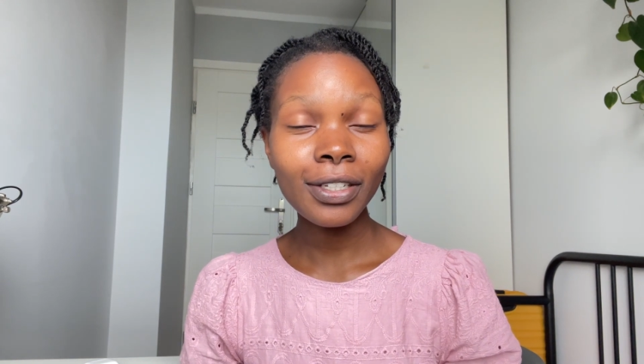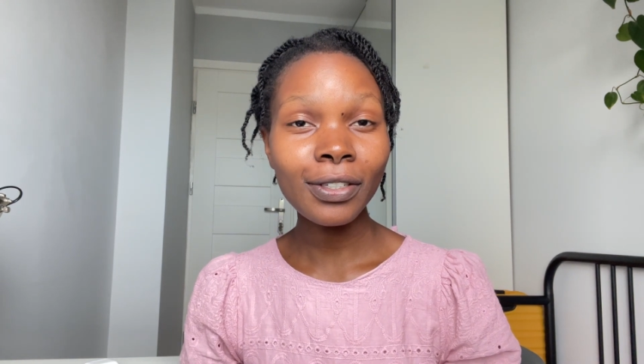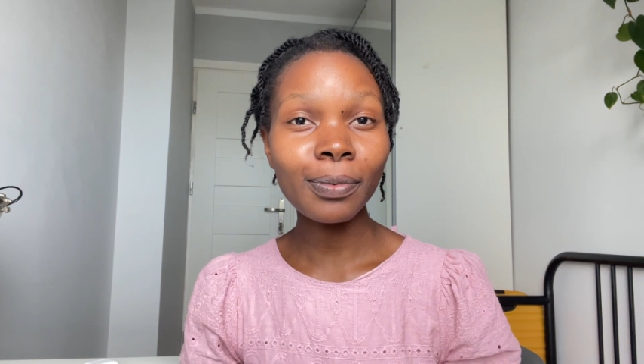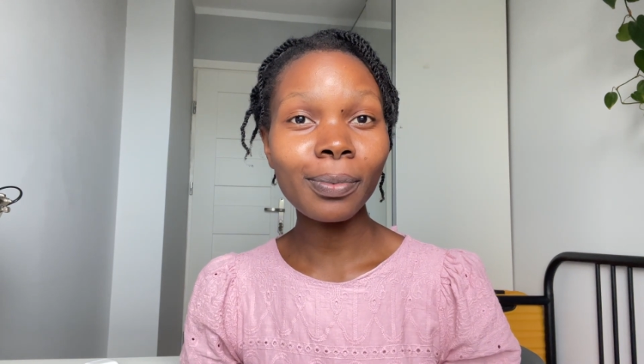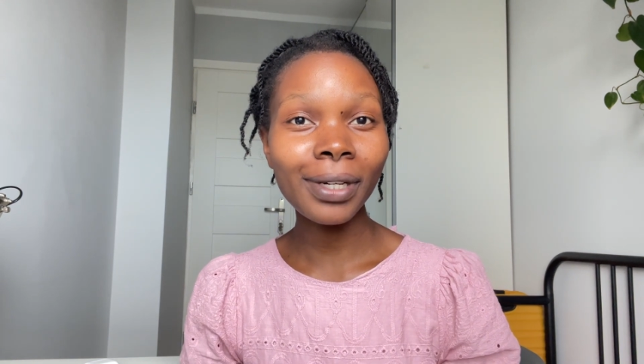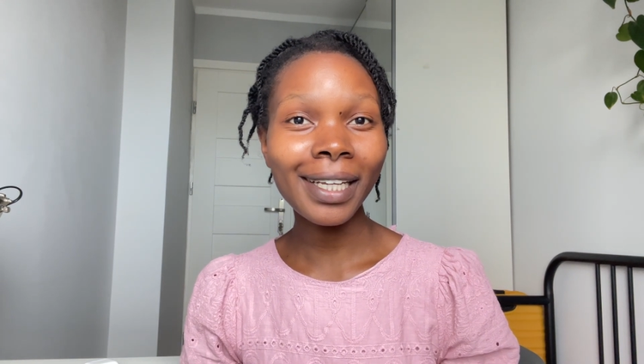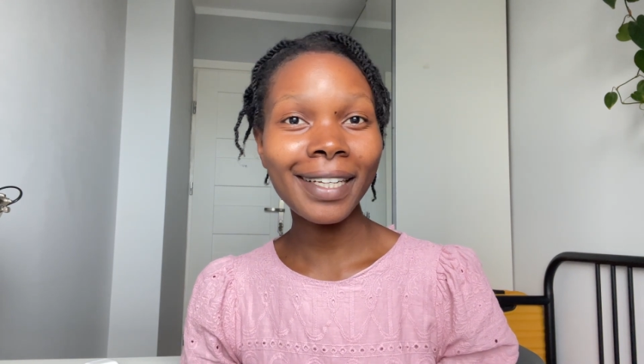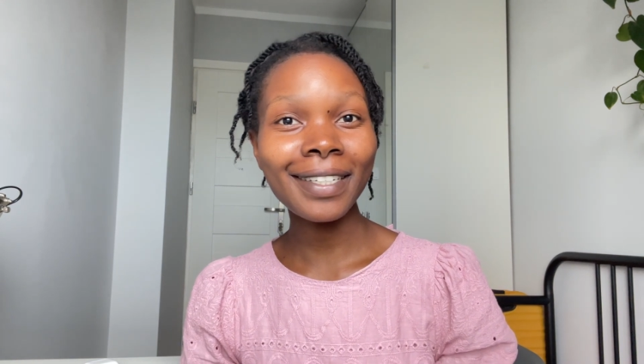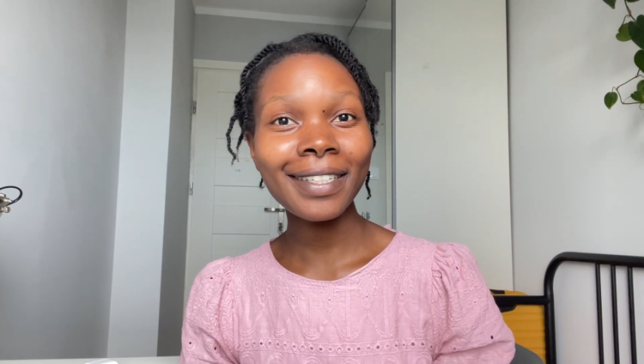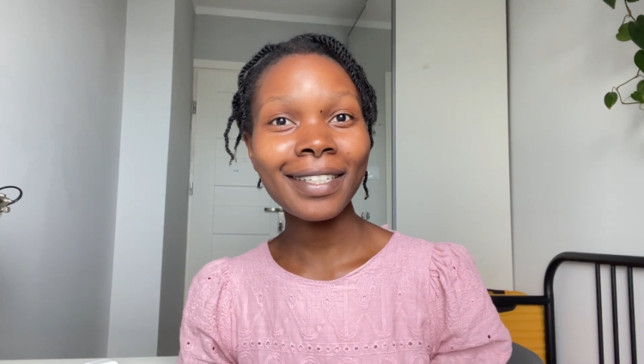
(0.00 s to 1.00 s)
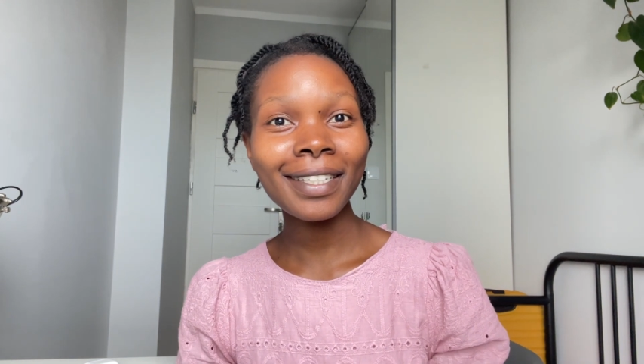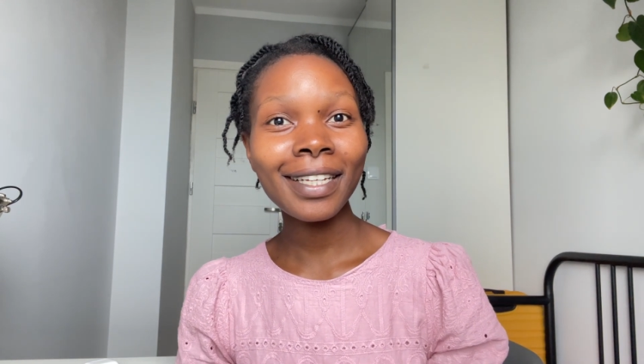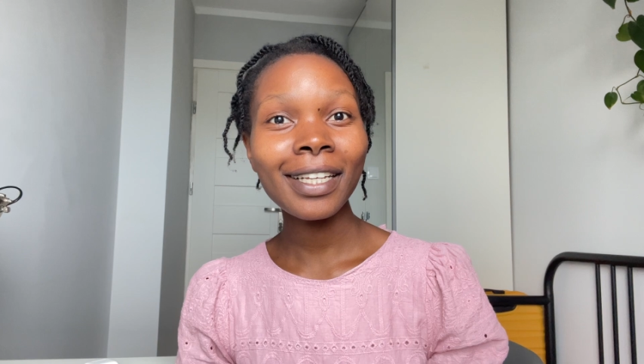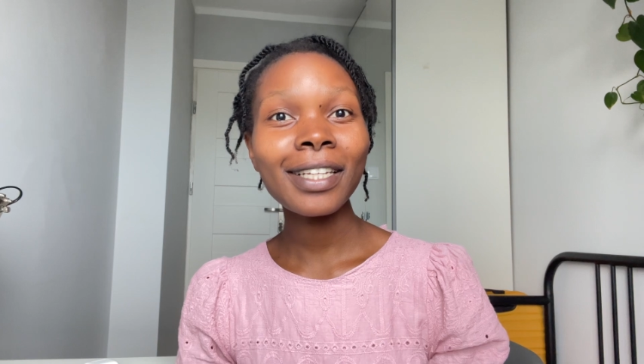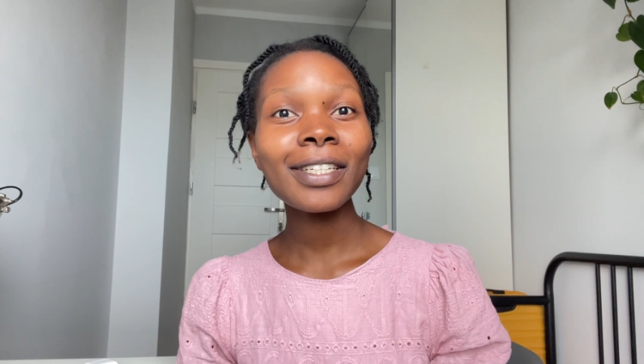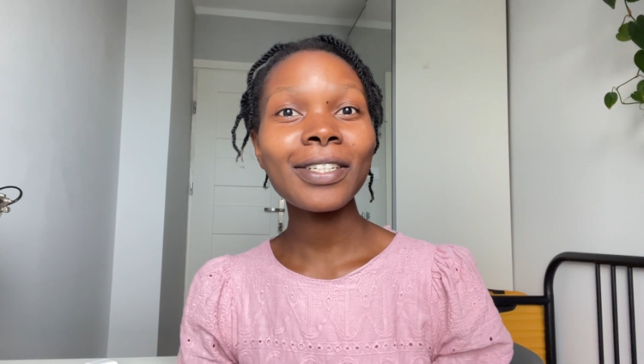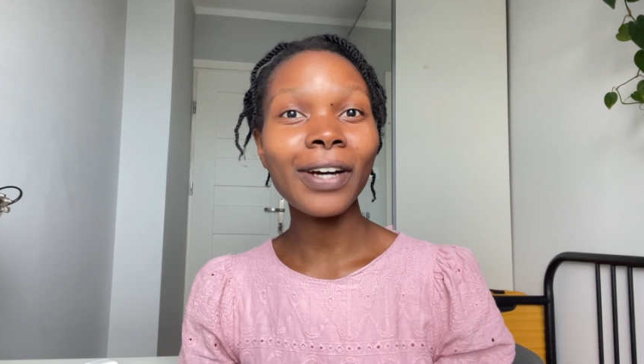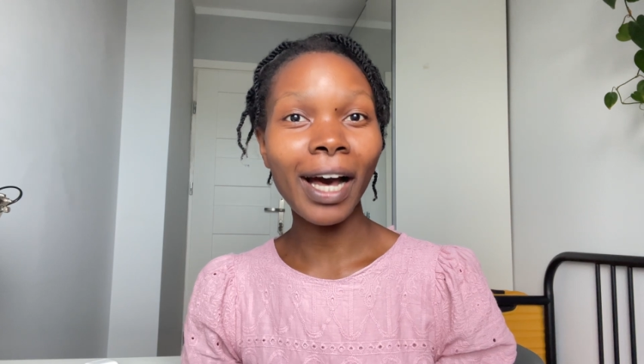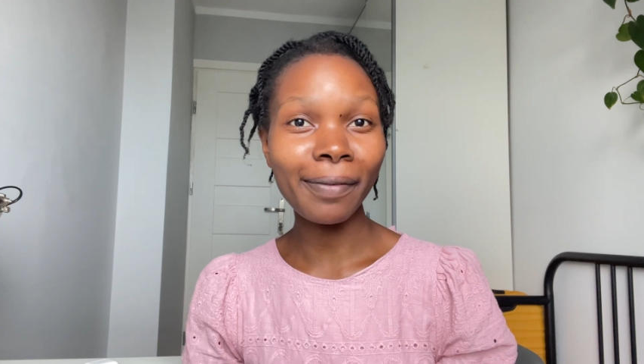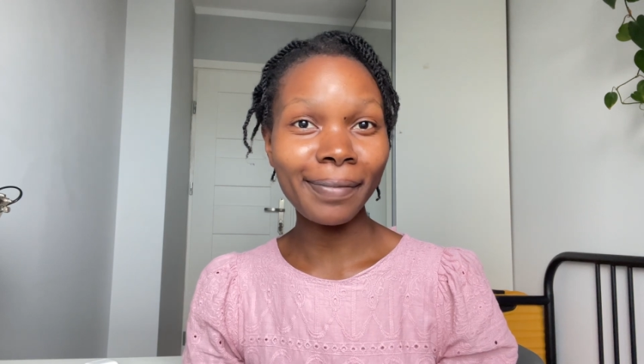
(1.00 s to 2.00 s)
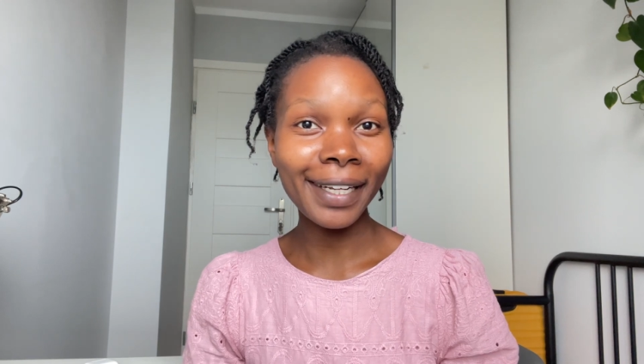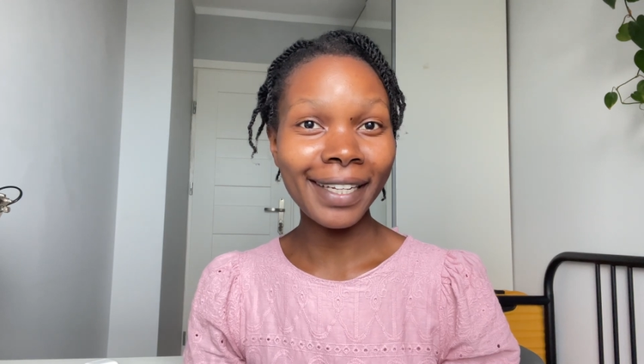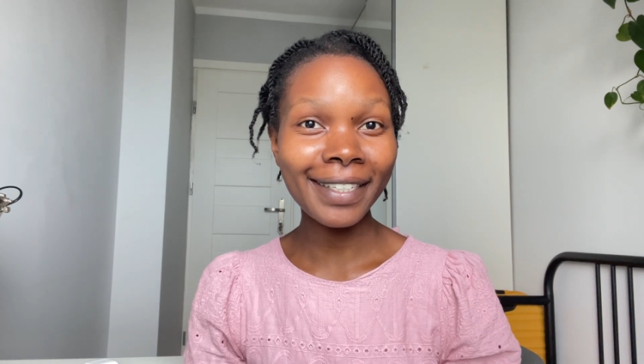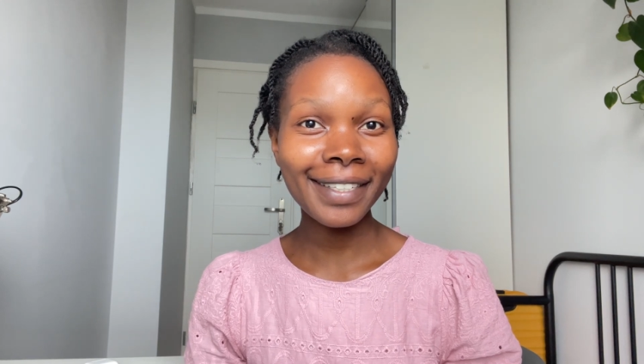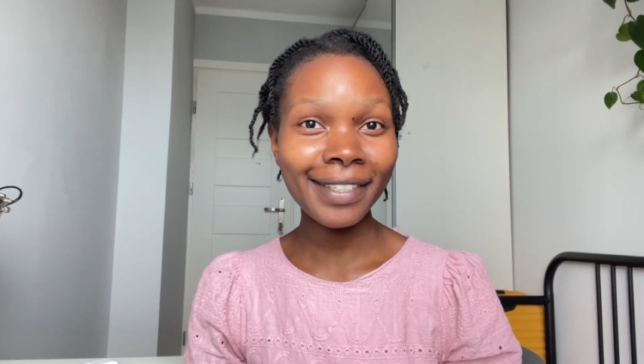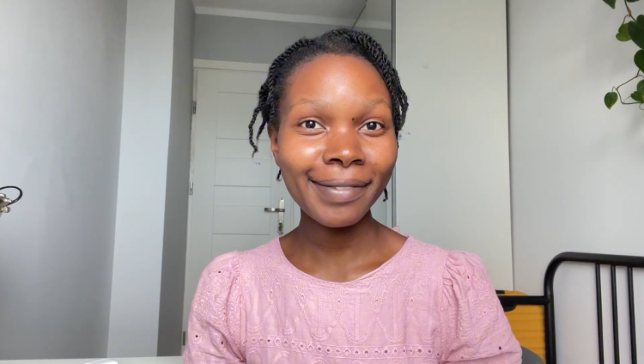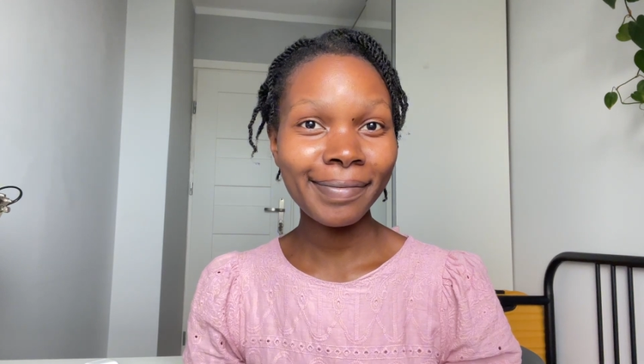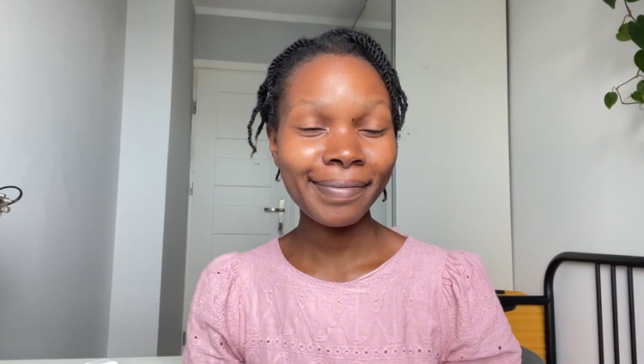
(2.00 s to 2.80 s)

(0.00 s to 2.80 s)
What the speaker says: to bring us to happiness.